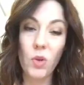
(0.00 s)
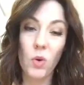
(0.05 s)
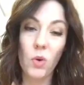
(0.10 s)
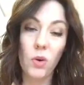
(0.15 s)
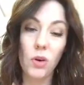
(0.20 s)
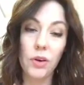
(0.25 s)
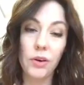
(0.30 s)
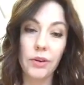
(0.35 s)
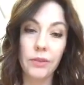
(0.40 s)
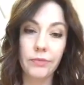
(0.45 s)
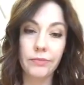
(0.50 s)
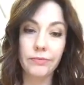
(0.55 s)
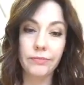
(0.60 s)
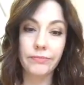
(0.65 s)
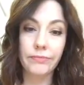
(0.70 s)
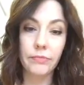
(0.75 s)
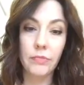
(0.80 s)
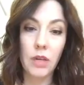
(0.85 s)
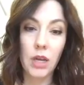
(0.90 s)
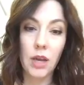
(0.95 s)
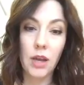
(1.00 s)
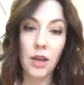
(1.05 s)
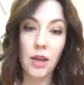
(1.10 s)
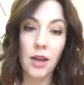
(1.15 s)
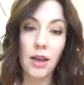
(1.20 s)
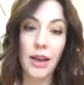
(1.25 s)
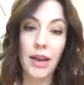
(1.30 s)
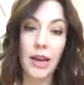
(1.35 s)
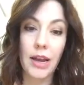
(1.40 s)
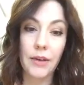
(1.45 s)
Or
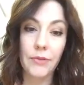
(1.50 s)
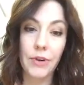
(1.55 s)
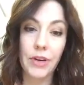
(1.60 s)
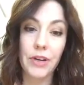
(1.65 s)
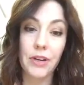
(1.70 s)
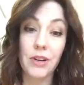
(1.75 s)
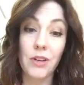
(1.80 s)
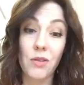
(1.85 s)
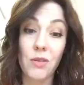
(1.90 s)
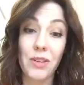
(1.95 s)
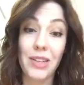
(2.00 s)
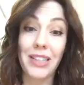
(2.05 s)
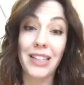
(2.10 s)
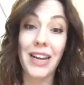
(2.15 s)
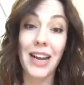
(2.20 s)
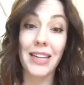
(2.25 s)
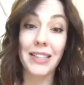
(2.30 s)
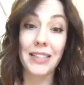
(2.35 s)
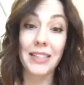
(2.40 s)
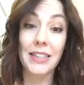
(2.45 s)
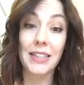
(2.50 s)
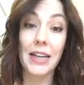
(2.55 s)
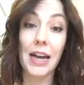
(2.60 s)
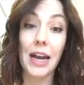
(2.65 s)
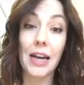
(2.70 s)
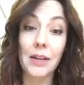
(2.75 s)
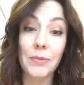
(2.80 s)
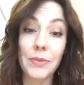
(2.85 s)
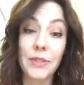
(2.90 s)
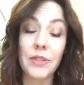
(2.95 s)
handwritten note? Yes,
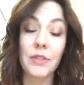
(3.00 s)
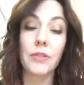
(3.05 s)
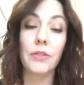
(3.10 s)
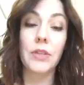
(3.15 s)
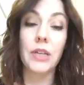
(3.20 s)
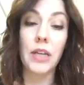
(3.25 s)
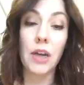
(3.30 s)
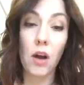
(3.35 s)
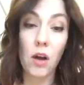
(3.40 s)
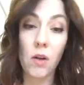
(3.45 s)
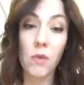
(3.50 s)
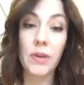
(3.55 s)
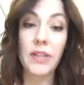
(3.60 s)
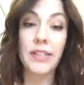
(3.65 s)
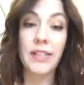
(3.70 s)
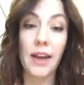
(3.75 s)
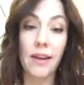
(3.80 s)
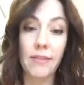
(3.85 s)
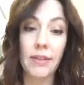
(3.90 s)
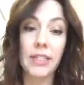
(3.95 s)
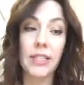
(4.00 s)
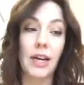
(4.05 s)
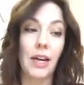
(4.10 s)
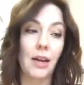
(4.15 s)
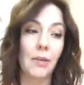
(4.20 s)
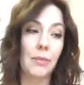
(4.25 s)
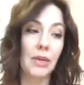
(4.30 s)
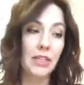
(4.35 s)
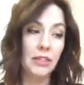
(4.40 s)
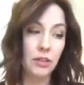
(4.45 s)
absolutely, always, every
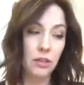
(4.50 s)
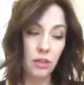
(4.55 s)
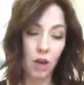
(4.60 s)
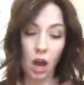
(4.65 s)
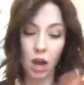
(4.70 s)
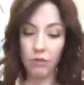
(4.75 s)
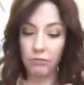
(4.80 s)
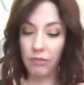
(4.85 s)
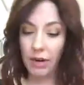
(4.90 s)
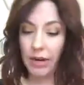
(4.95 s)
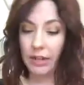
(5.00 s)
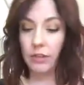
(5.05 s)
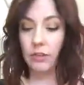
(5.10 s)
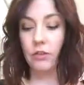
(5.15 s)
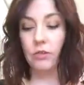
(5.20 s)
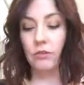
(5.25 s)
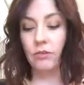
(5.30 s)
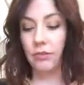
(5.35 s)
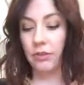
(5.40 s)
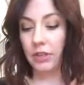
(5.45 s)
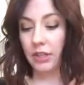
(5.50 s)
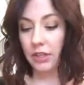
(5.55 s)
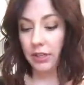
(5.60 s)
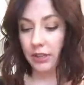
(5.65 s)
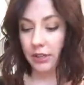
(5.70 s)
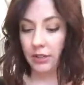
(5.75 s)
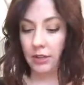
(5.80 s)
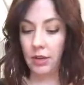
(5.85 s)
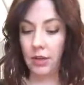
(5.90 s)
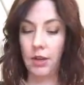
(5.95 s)
time. I did not write a note for
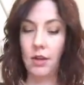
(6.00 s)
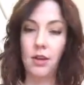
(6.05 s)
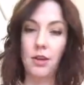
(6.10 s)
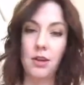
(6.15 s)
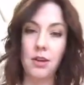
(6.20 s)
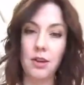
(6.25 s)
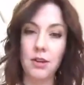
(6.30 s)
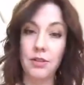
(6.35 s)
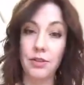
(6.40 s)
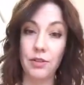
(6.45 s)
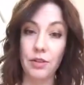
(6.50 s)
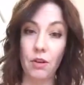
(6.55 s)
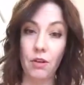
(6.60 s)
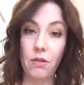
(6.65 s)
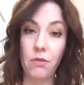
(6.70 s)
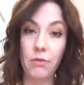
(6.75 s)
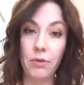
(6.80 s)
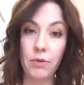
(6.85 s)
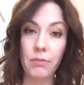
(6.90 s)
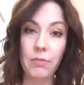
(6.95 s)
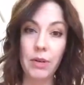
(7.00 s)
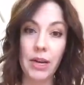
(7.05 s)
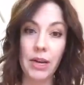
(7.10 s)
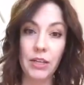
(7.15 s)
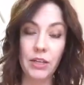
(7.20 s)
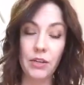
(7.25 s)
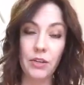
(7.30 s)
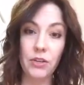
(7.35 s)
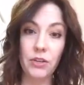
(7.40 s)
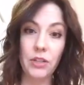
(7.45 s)
this scope,
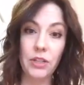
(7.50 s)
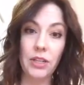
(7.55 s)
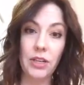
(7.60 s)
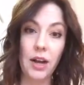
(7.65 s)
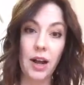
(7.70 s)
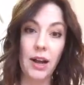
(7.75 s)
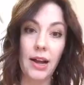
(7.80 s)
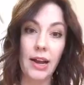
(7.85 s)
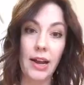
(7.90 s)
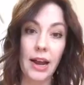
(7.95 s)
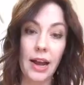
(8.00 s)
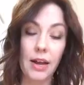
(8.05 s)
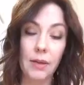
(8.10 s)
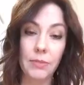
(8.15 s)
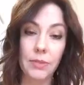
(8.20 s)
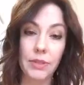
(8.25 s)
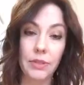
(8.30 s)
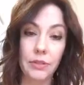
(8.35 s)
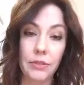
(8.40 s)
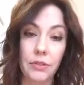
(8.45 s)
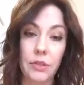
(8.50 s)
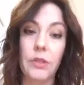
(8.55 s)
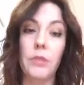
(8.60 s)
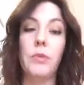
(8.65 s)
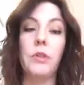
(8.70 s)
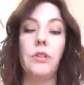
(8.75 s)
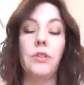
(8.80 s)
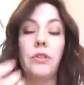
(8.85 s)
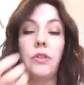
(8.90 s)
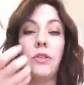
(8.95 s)
but usually I absolutely
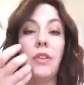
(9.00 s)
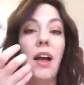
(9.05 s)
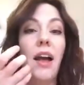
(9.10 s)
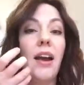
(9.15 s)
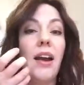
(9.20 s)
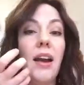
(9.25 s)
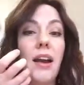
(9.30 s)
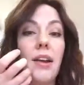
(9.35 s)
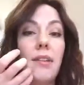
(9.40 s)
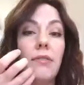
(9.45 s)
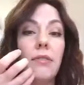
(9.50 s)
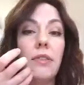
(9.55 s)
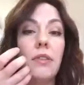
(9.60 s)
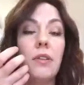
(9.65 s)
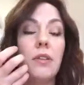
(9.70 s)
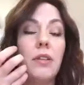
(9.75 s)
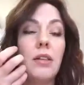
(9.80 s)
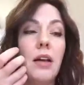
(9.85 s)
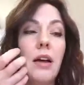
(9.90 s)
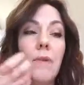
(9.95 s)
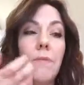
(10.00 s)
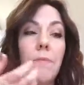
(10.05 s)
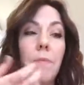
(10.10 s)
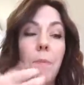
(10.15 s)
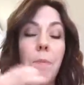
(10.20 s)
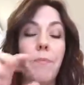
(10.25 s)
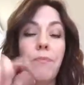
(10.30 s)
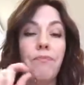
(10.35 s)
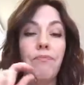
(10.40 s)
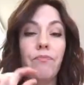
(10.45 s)
will do that. I have little
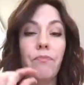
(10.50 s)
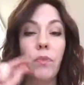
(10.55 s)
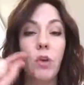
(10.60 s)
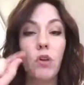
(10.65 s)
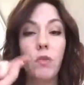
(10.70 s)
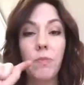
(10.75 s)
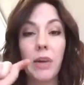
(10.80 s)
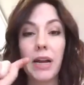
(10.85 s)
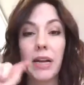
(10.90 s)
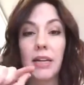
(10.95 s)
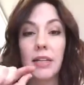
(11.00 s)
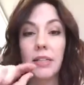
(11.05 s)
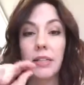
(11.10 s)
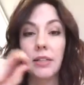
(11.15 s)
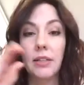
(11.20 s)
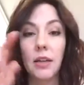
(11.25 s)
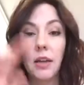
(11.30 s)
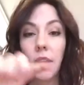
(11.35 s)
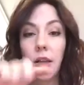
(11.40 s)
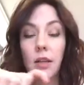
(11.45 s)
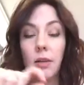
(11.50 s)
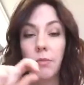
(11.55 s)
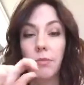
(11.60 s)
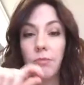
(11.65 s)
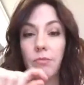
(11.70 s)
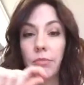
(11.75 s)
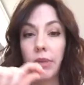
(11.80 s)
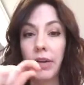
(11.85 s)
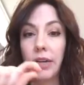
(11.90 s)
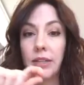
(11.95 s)
notepads
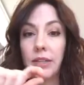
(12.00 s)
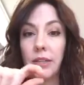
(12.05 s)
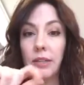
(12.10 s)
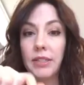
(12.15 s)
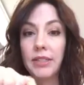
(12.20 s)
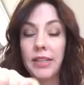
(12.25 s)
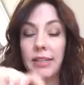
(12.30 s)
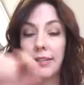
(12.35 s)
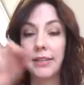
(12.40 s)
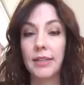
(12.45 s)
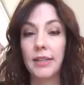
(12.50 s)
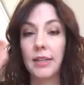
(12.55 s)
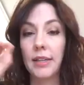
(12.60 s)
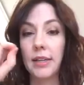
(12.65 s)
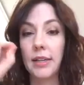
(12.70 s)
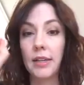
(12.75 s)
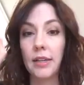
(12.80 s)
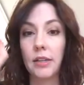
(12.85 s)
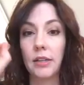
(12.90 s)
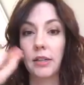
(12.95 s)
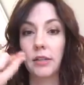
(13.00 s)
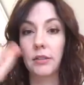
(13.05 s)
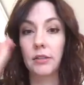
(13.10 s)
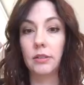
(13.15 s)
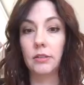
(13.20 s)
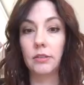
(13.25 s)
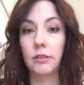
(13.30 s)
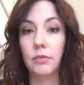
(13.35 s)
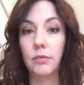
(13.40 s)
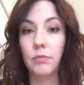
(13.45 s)
branded Scentsy, and
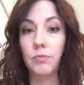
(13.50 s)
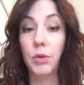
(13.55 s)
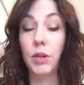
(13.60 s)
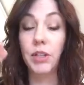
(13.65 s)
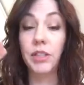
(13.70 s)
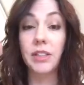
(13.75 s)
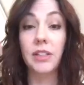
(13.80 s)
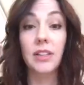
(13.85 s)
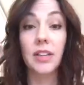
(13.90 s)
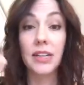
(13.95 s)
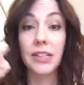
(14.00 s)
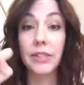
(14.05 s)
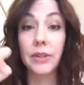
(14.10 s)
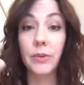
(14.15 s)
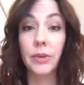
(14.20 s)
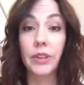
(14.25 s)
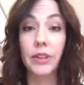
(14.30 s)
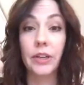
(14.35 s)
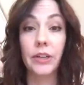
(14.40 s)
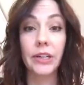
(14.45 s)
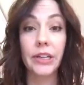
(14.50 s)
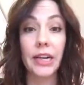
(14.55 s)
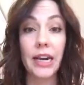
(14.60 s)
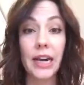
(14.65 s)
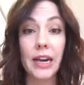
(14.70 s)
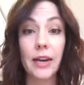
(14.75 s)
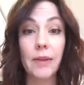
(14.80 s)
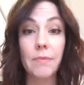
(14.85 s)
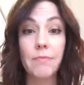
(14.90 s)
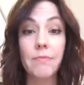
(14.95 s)
I'll personalize it with their
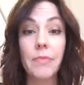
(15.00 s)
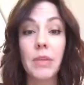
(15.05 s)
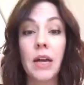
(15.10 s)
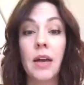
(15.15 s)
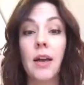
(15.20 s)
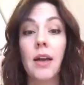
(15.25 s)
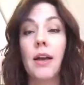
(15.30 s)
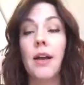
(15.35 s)
name.